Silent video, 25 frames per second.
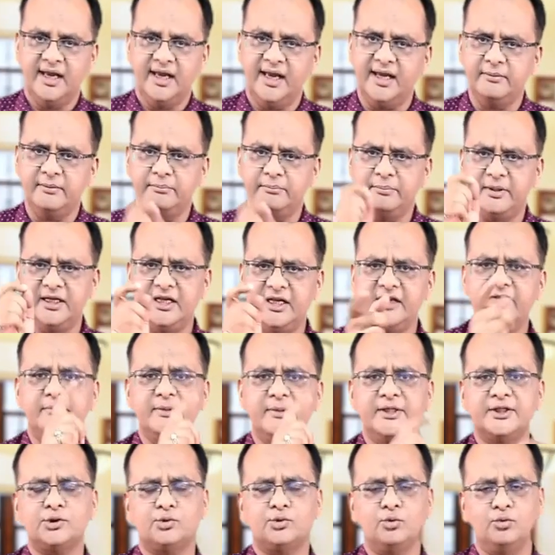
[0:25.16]
And believe
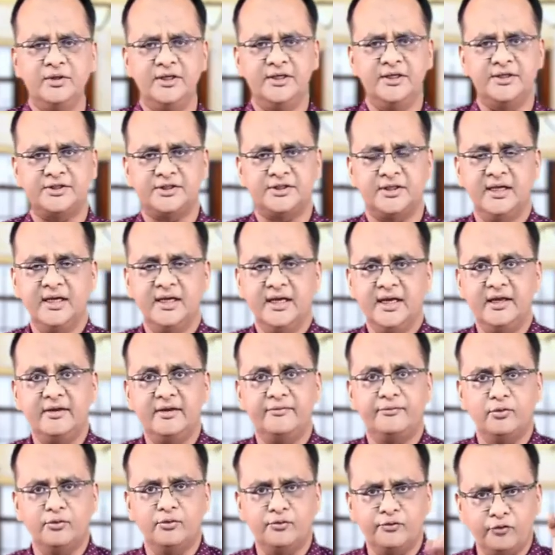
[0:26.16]
me students,
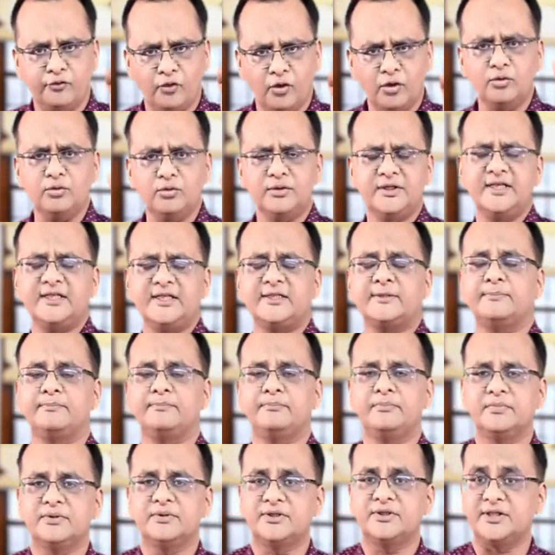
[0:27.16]
if you follow these
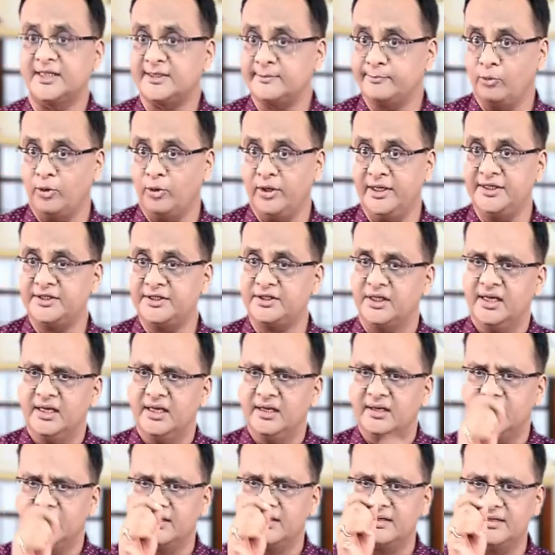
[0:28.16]
6 points
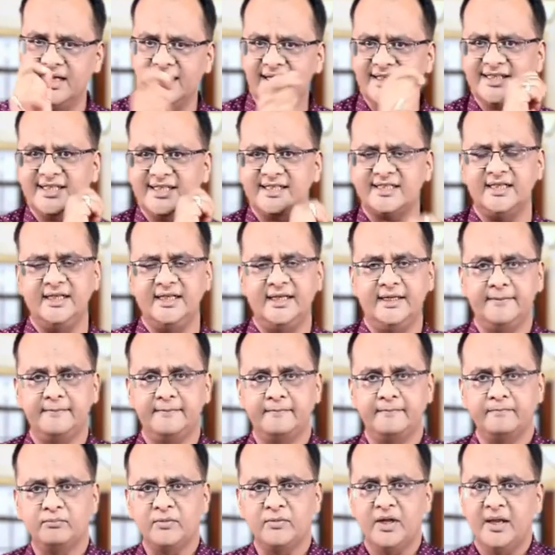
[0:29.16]
religiously,
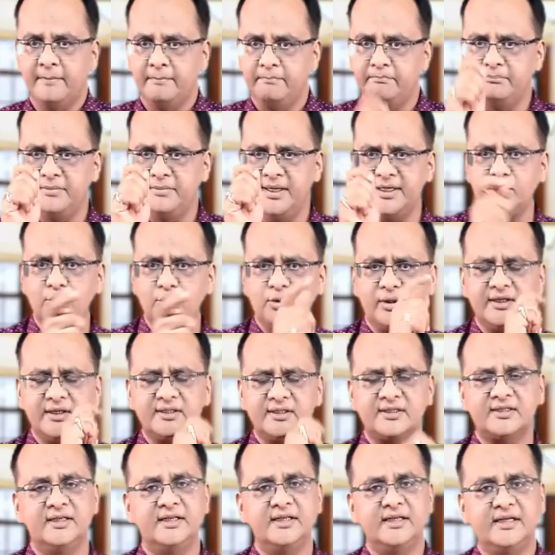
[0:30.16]

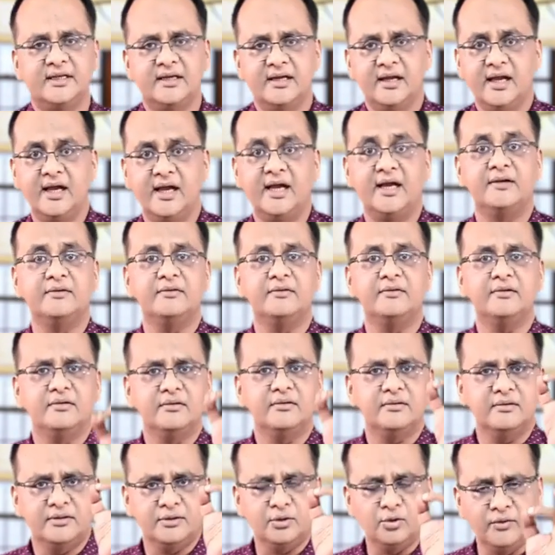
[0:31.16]
meticulously, and
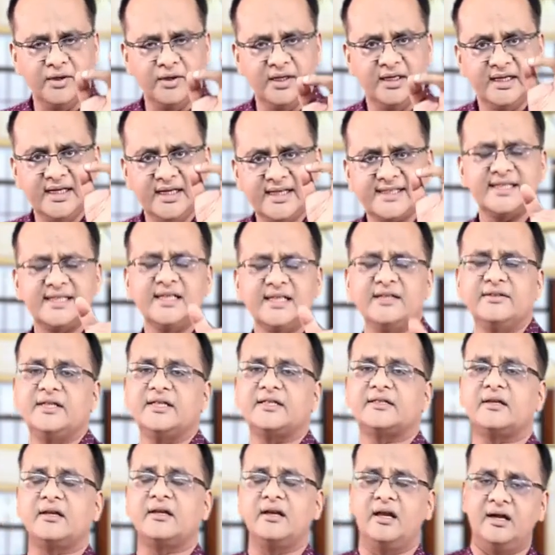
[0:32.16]
you will listen
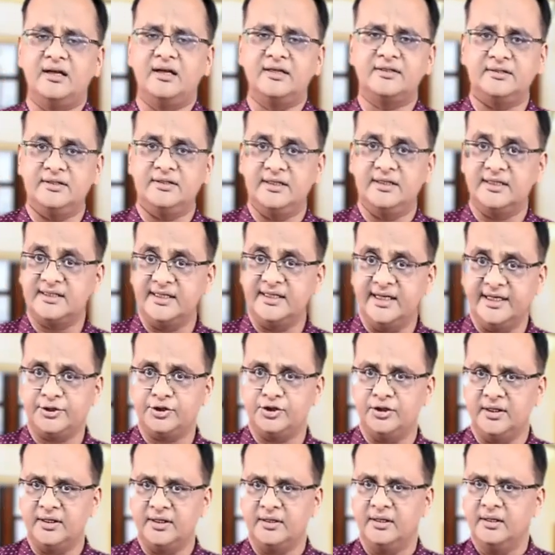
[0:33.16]
this class, this
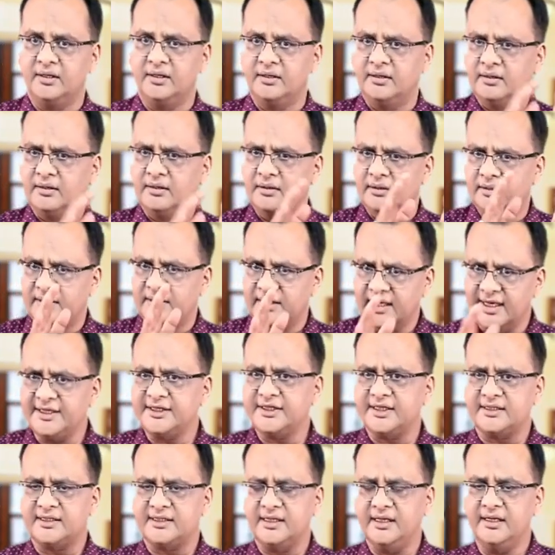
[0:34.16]
lecture
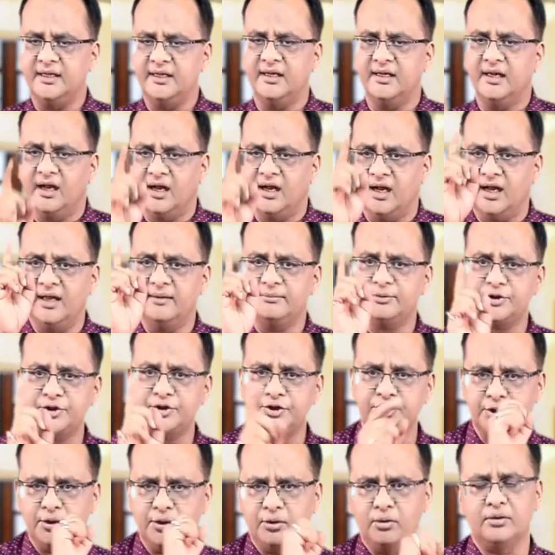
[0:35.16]
religiously, I am
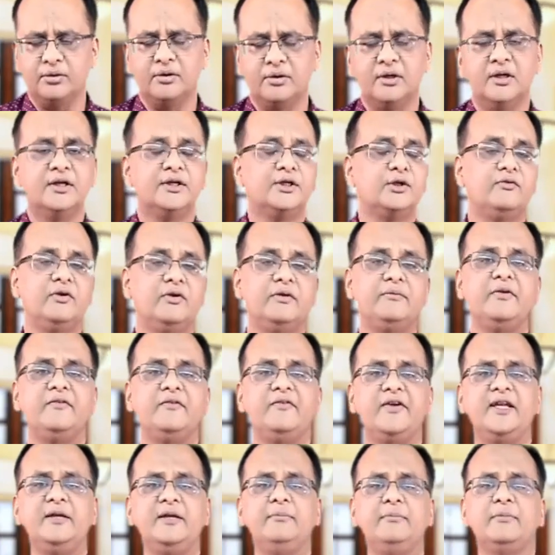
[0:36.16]
sure you will be
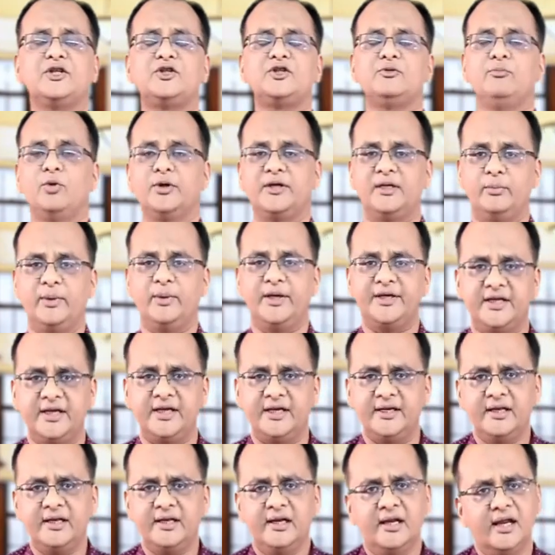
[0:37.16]
very much
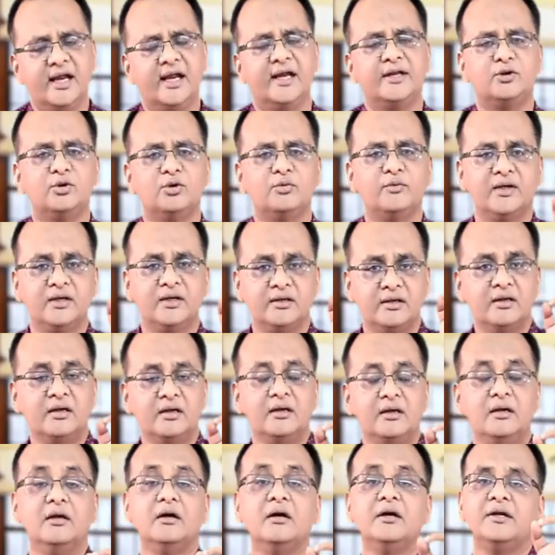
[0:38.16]
motivated and you will
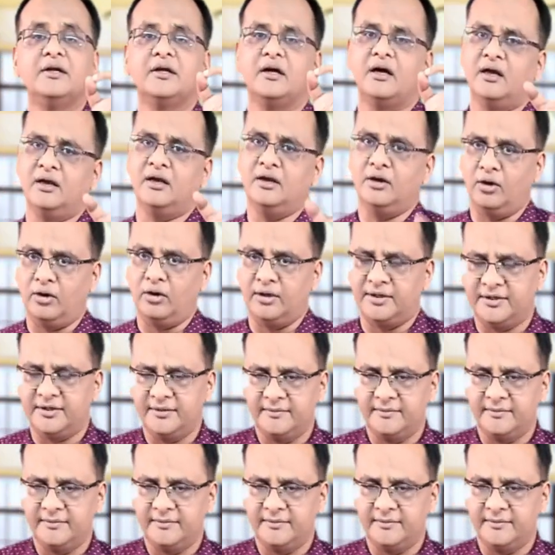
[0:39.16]
learn a lot.